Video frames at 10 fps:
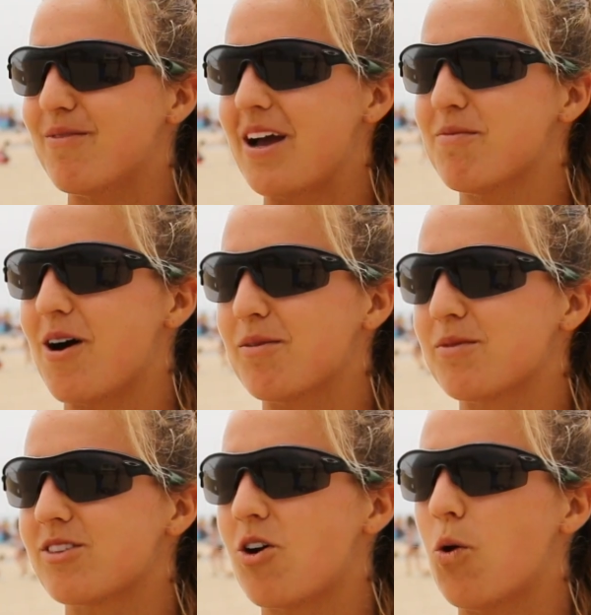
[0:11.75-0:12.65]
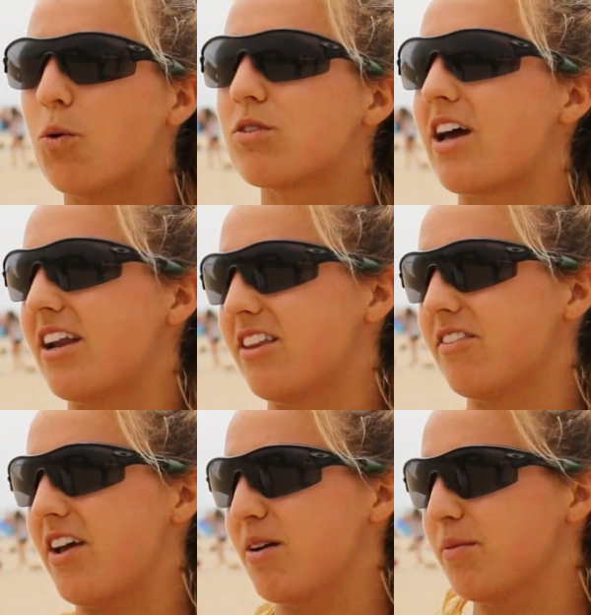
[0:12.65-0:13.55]
My mom's whole side of
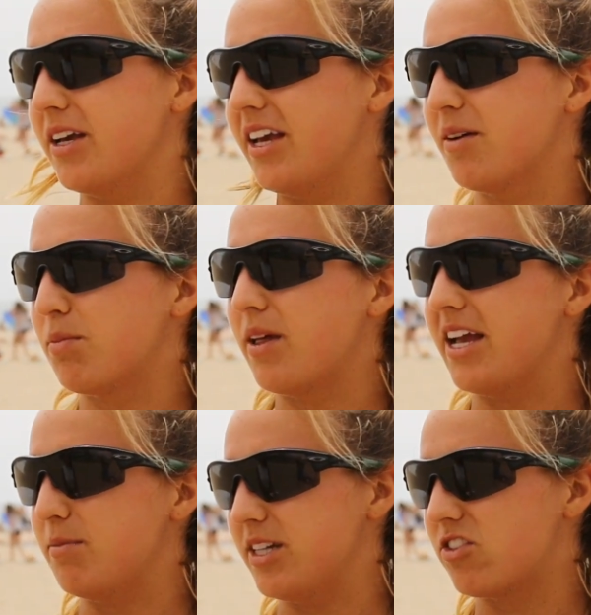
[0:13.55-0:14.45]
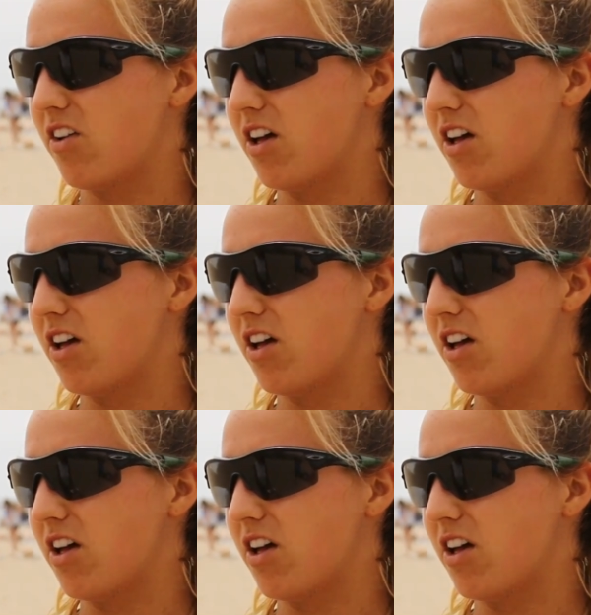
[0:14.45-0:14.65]
the family played beach